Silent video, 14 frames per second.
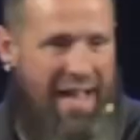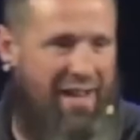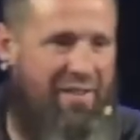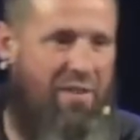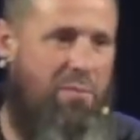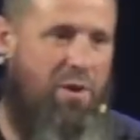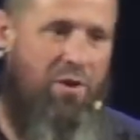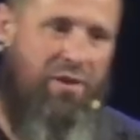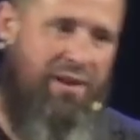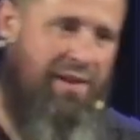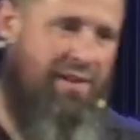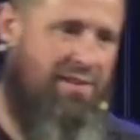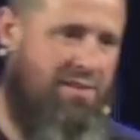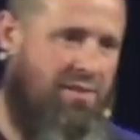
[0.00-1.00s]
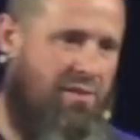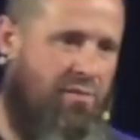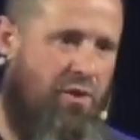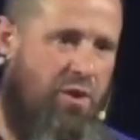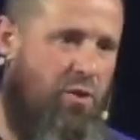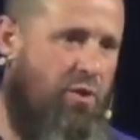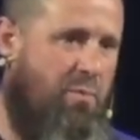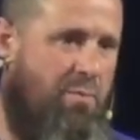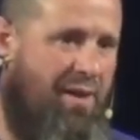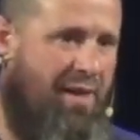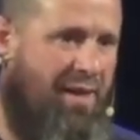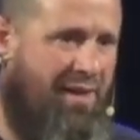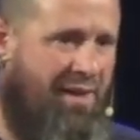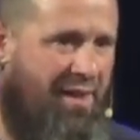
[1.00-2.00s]
those kind of communities for you
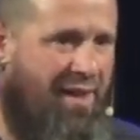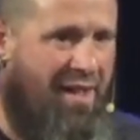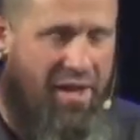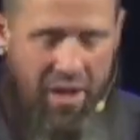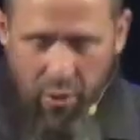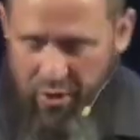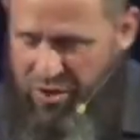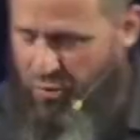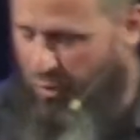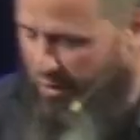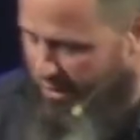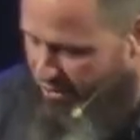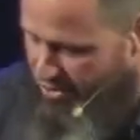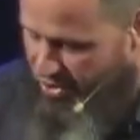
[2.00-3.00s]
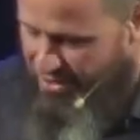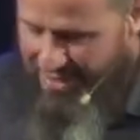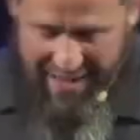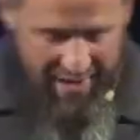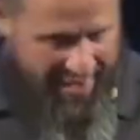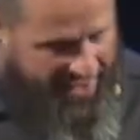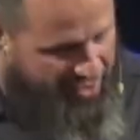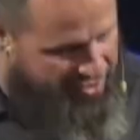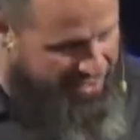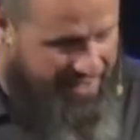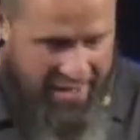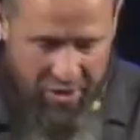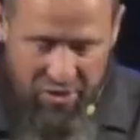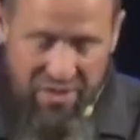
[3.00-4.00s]
to be in. You know, it's real interesting. Now,
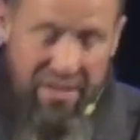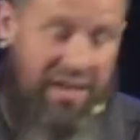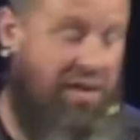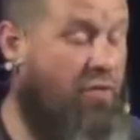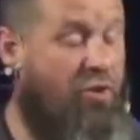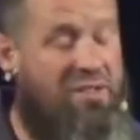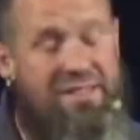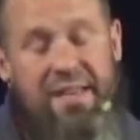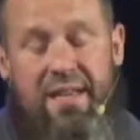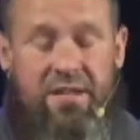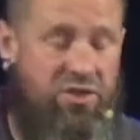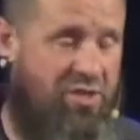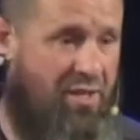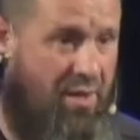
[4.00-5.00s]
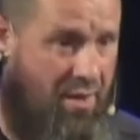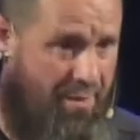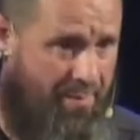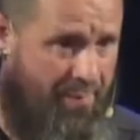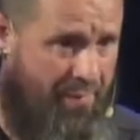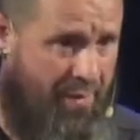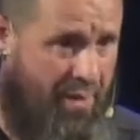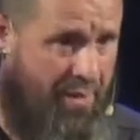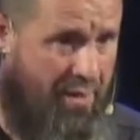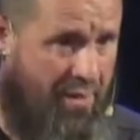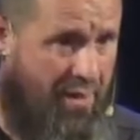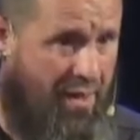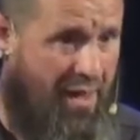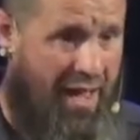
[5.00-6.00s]
here's, and here's another tension.
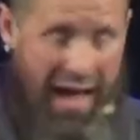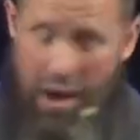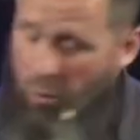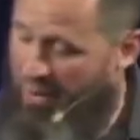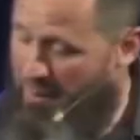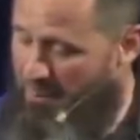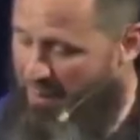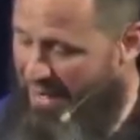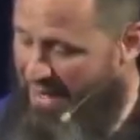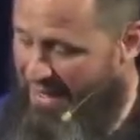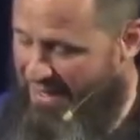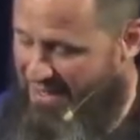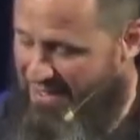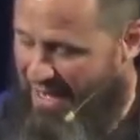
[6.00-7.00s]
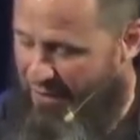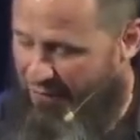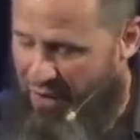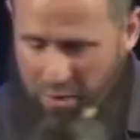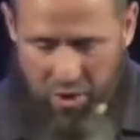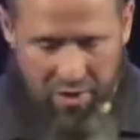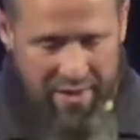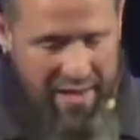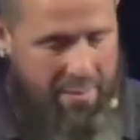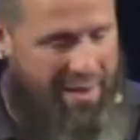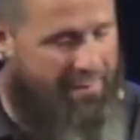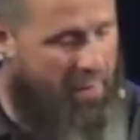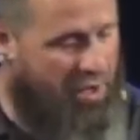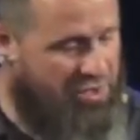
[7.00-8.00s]
I want to be in a safe
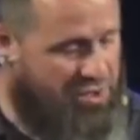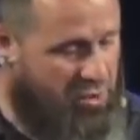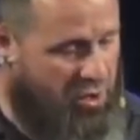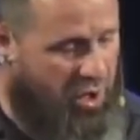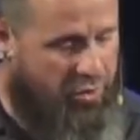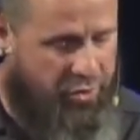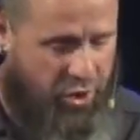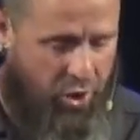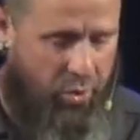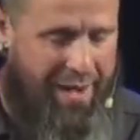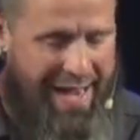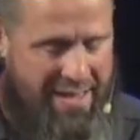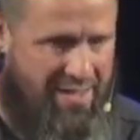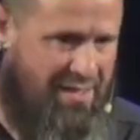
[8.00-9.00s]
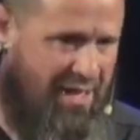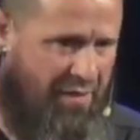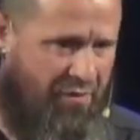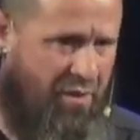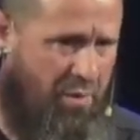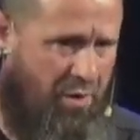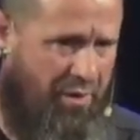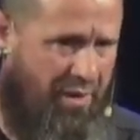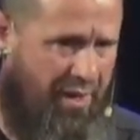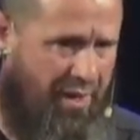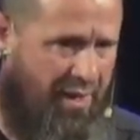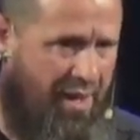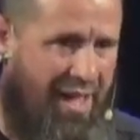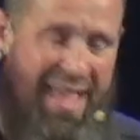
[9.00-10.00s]
community, but I'm also called to create safe
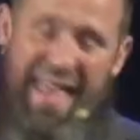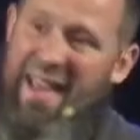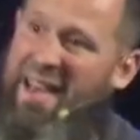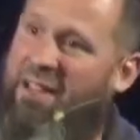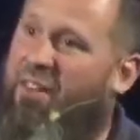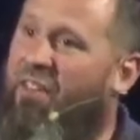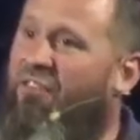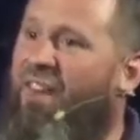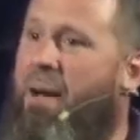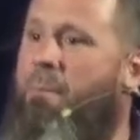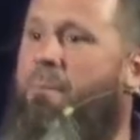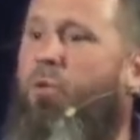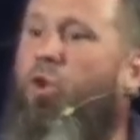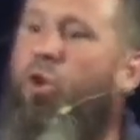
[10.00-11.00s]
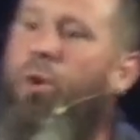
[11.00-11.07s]
community. And even if